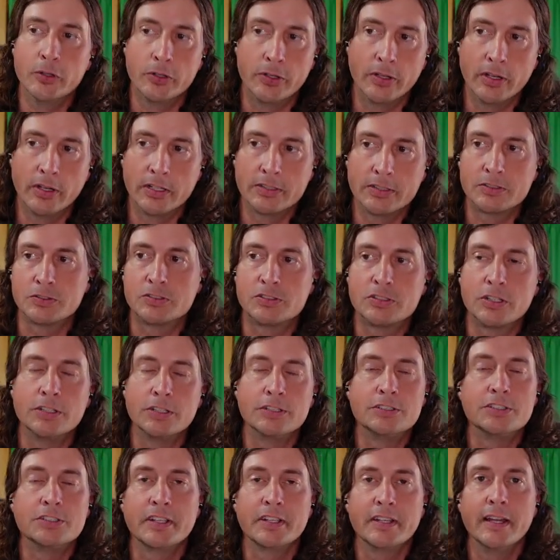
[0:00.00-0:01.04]
You can also
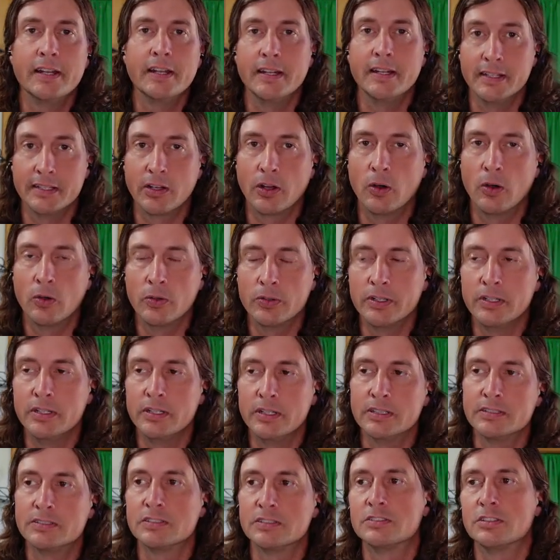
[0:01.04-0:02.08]
search again, and it only
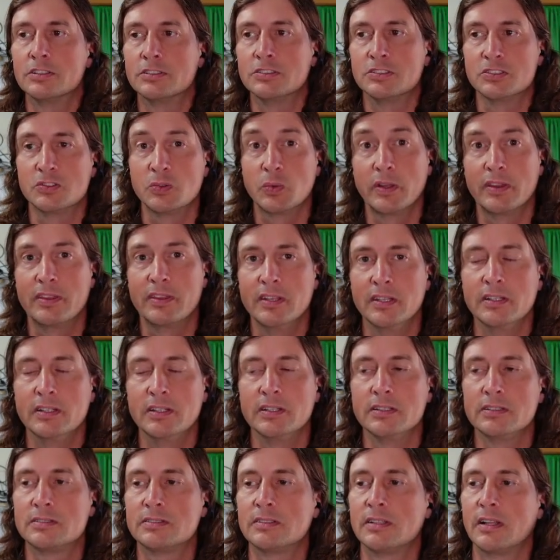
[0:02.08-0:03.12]
does the searches within
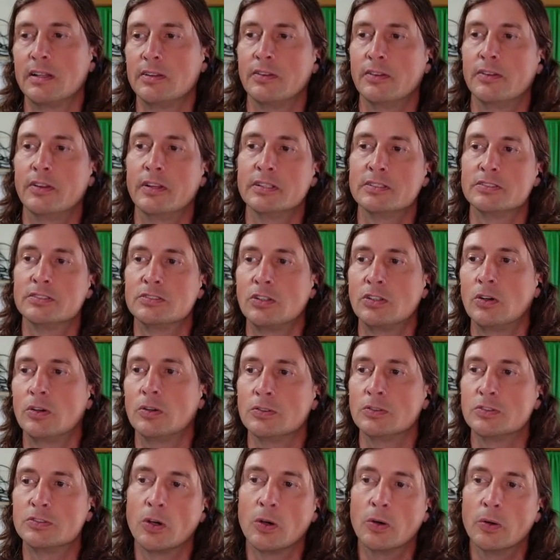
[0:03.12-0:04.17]
this
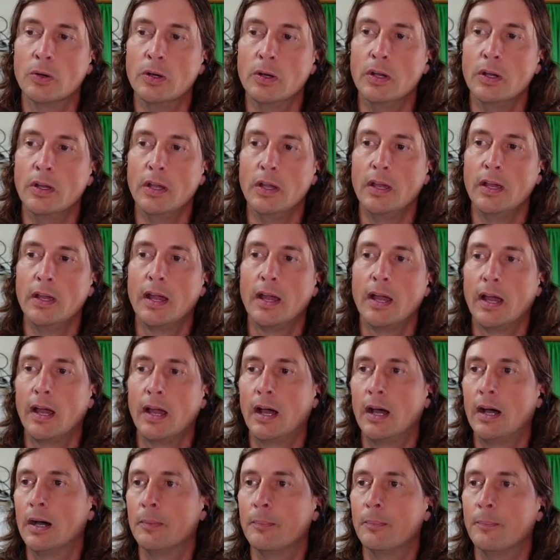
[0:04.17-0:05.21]
zone. So
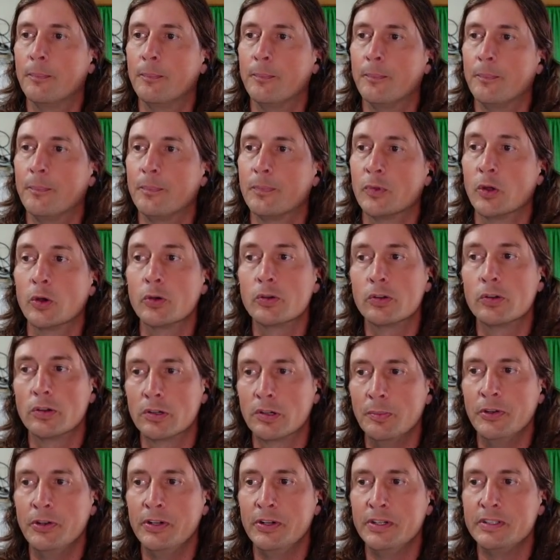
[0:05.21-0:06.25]
Local
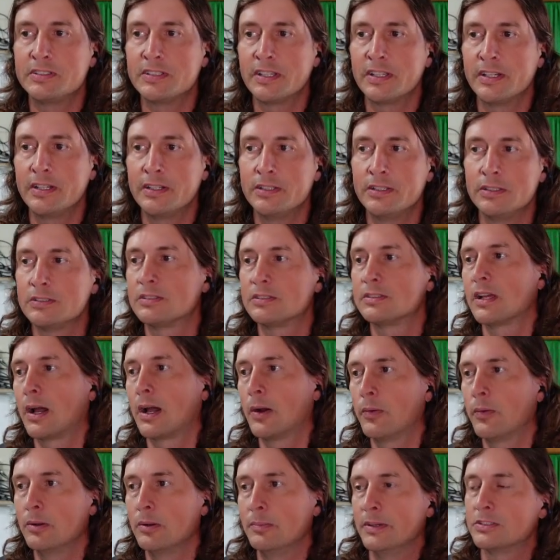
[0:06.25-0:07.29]
community centers,
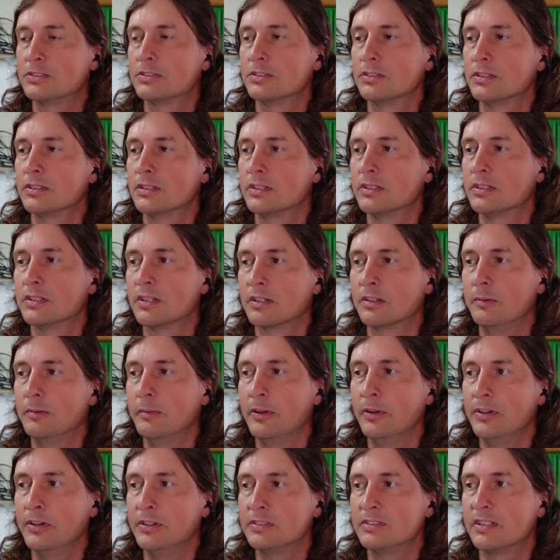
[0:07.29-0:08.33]
I want to make sure that the
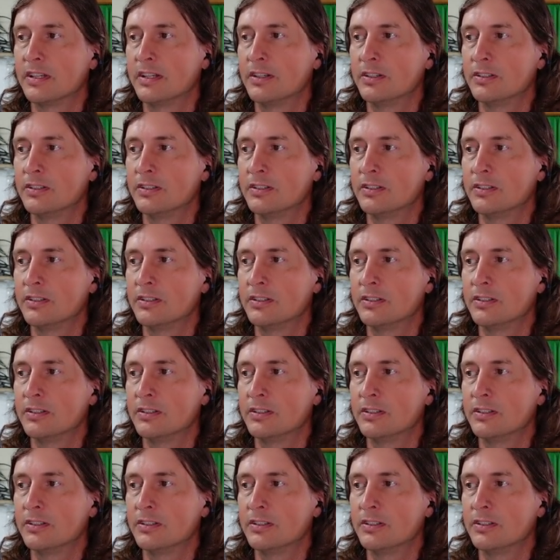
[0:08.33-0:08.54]
community